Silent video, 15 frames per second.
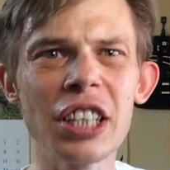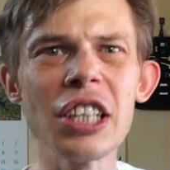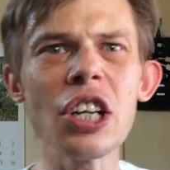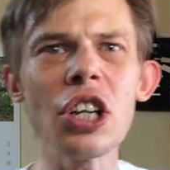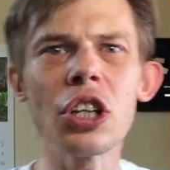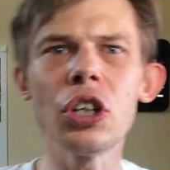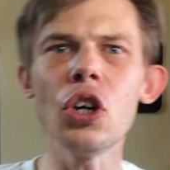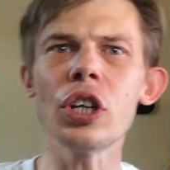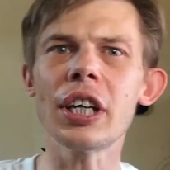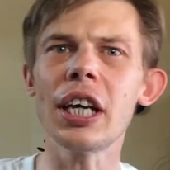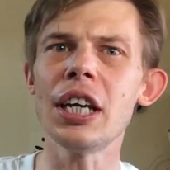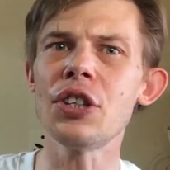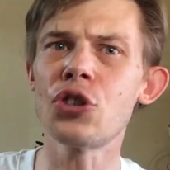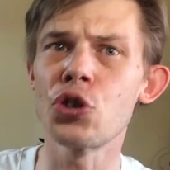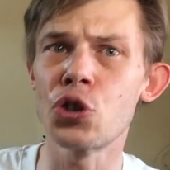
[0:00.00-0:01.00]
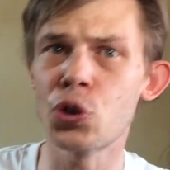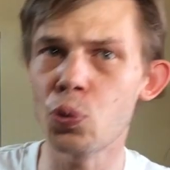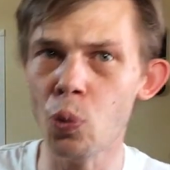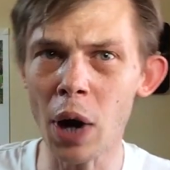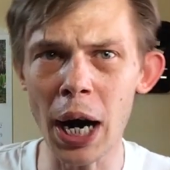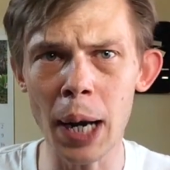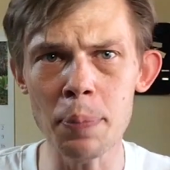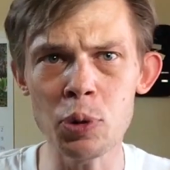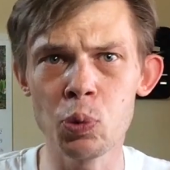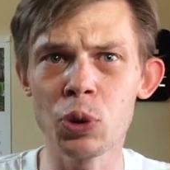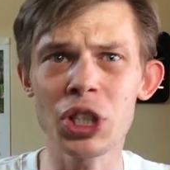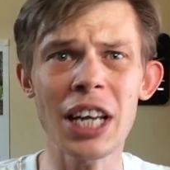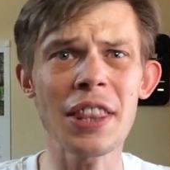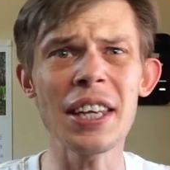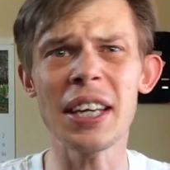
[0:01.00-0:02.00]
little look into Swipes,
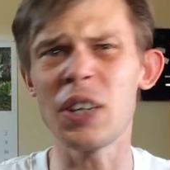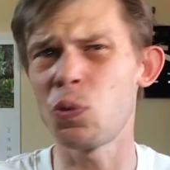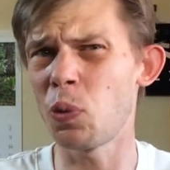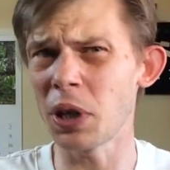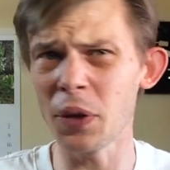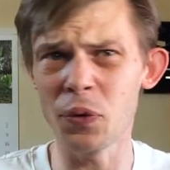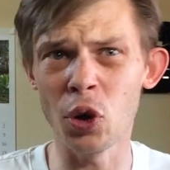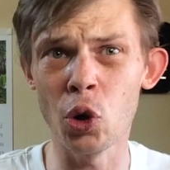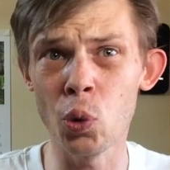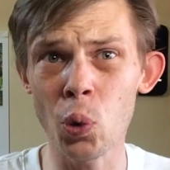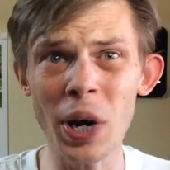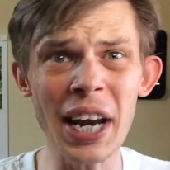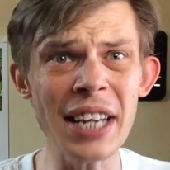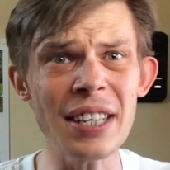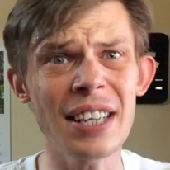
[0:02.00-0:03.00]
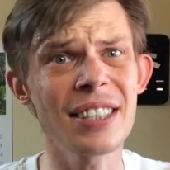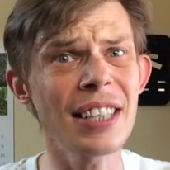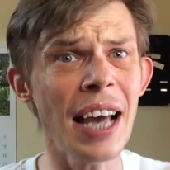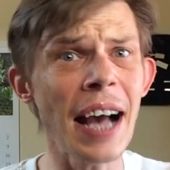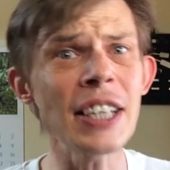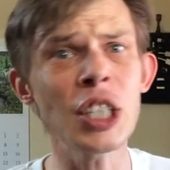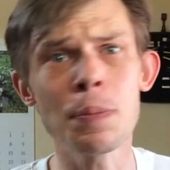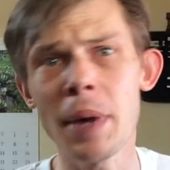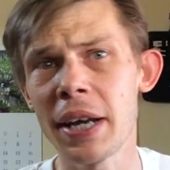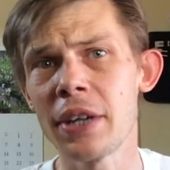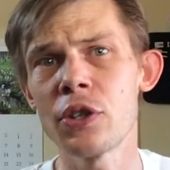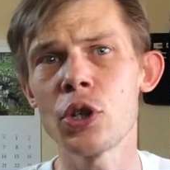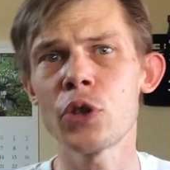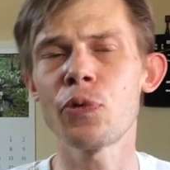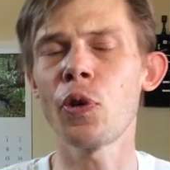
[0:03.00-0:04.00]
which I think is one of the great task
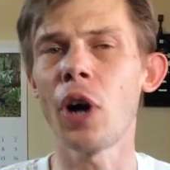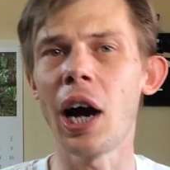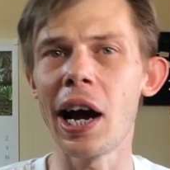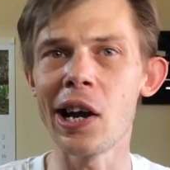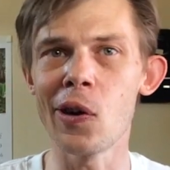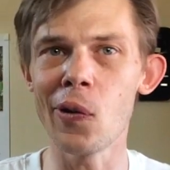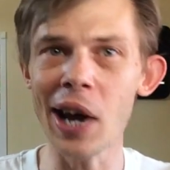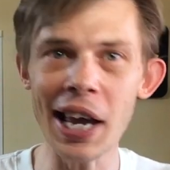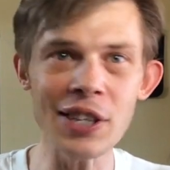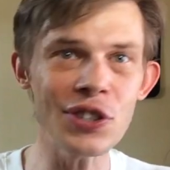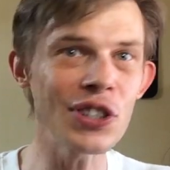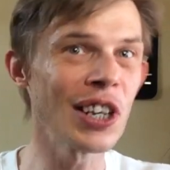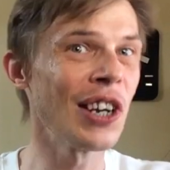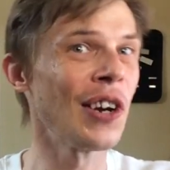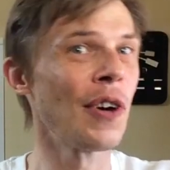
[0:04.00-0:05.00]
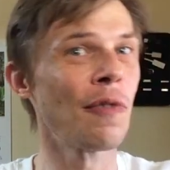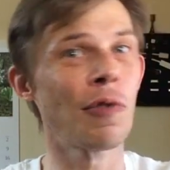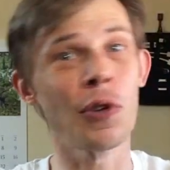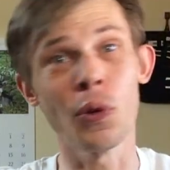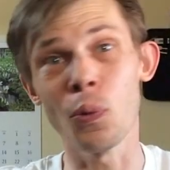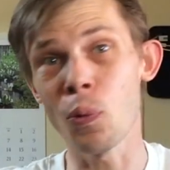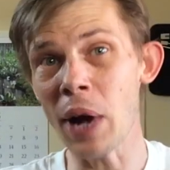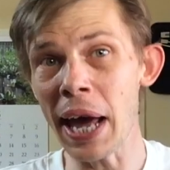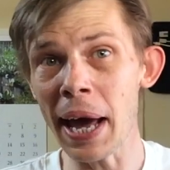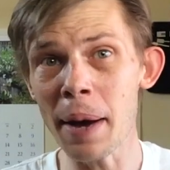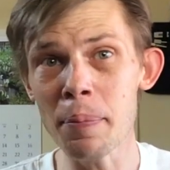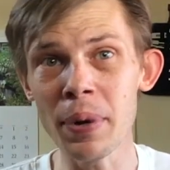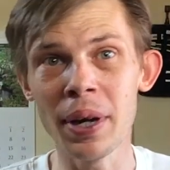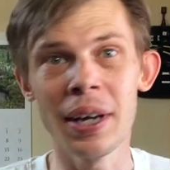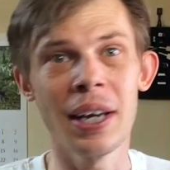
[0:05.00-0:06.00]
managers for iOS, for the
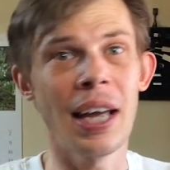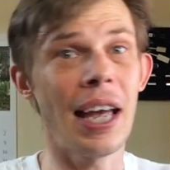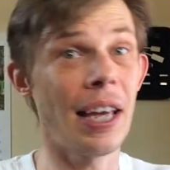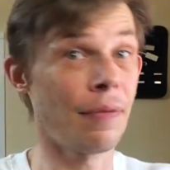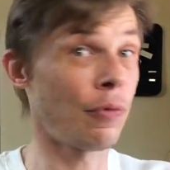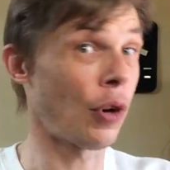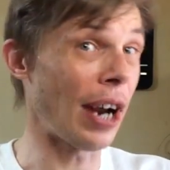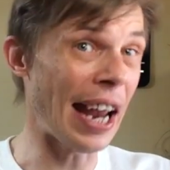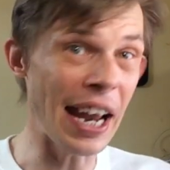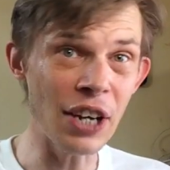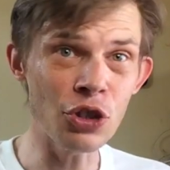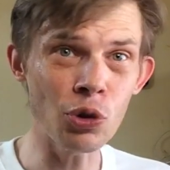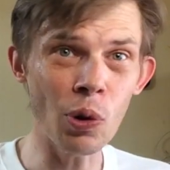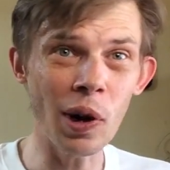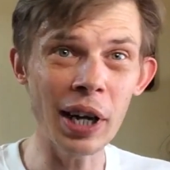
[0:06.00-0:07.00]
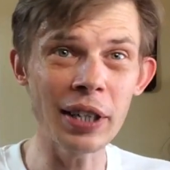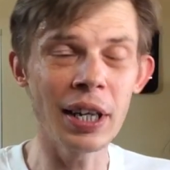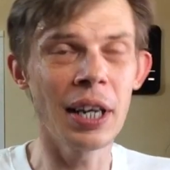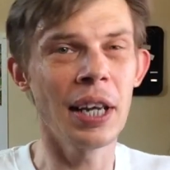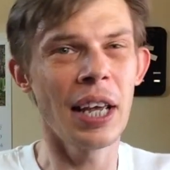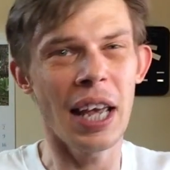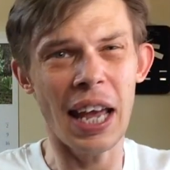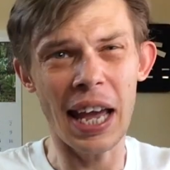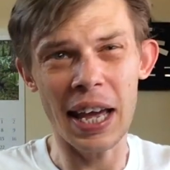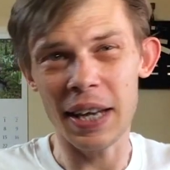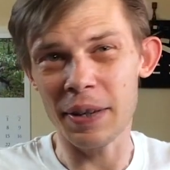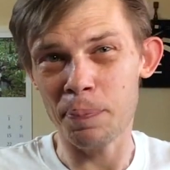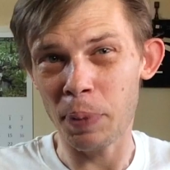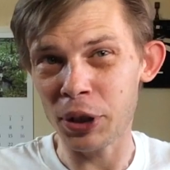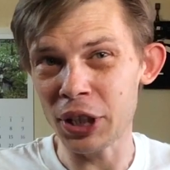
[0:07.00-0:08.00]
web, and for Android,
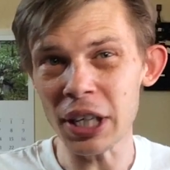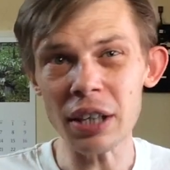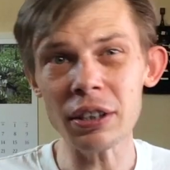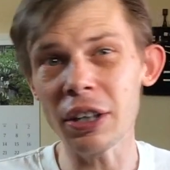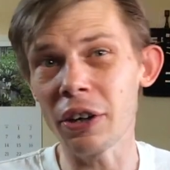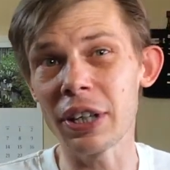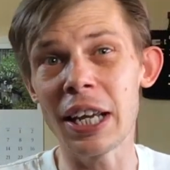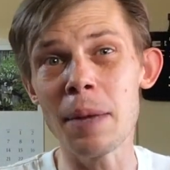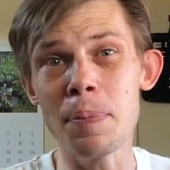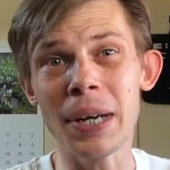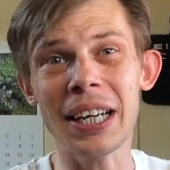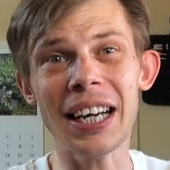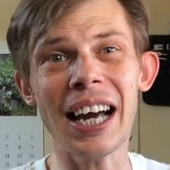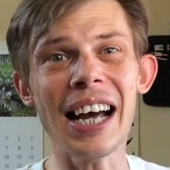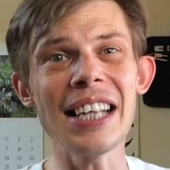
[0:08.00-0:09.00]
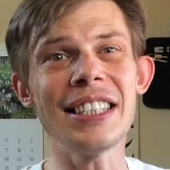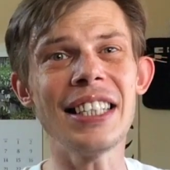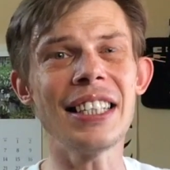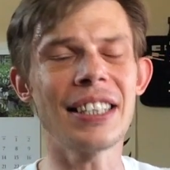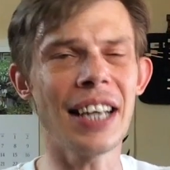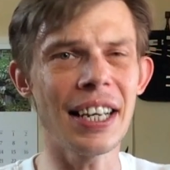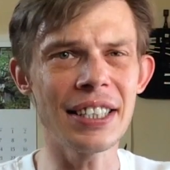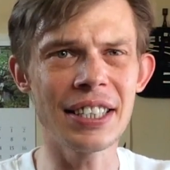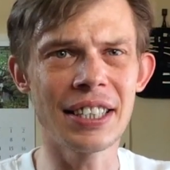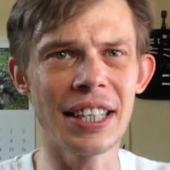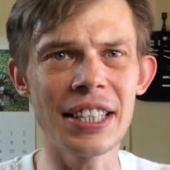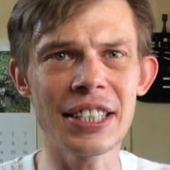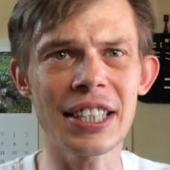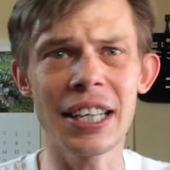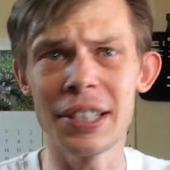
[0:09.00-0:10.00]
and particularly because it does
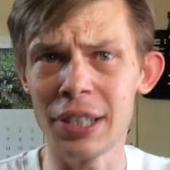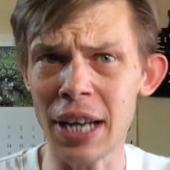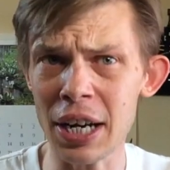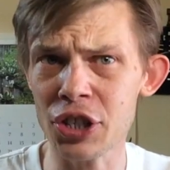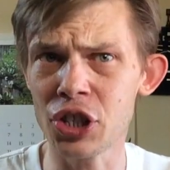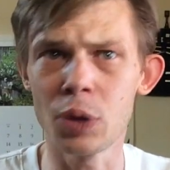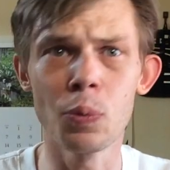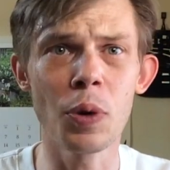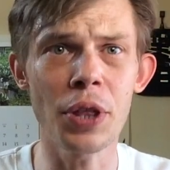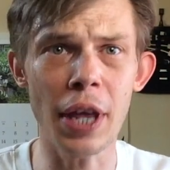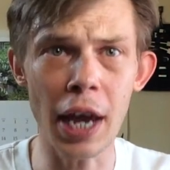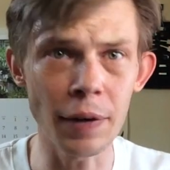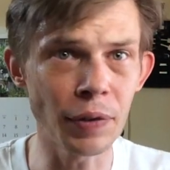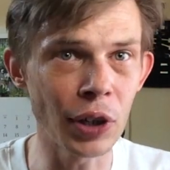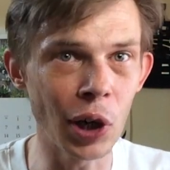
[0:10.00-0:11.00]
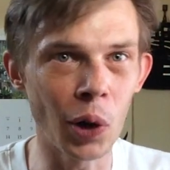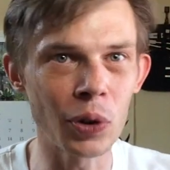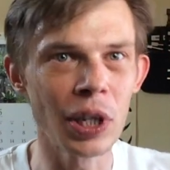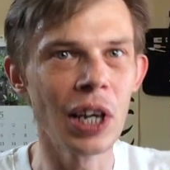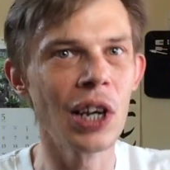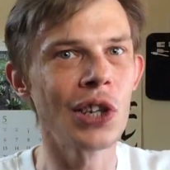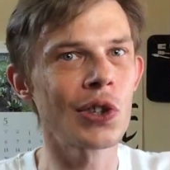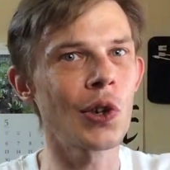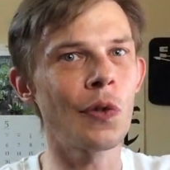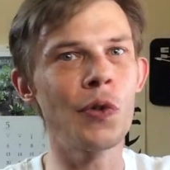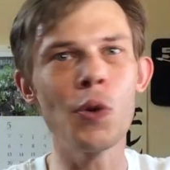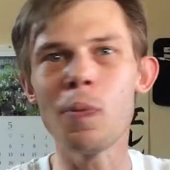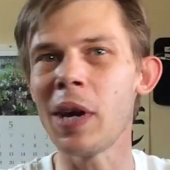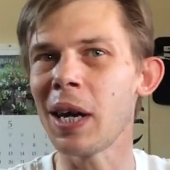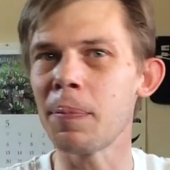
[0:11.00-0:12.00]
this connection with Evernote. So if
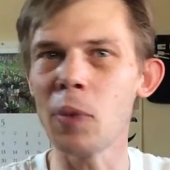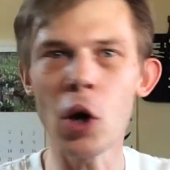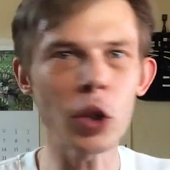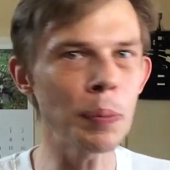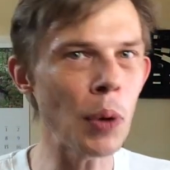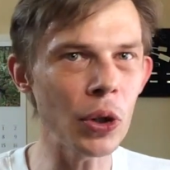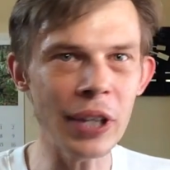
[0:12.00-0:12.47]
you make multiple